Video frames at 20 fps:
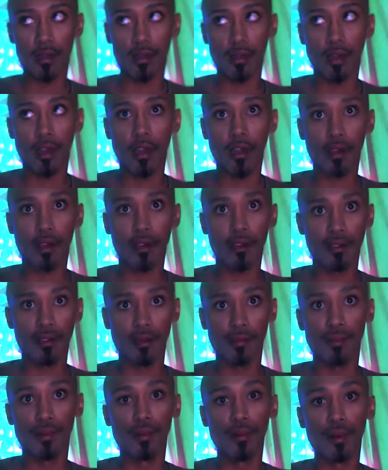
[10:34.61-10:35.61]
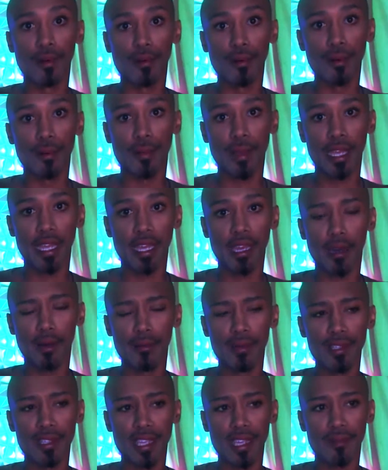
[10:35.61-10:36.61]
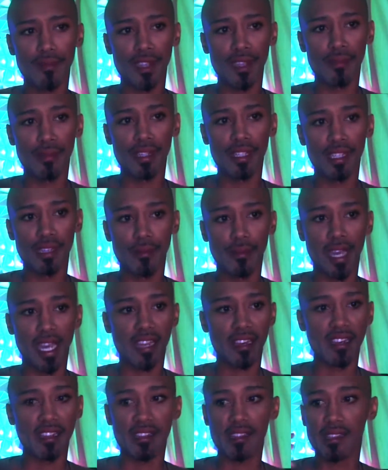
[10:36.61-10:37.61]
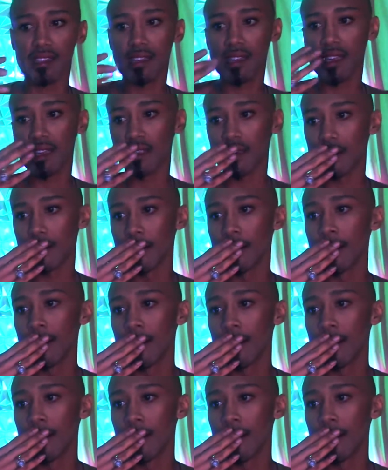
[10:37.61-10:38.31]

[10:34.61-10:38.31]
harder the pull will be, almost like when you put two magnets together.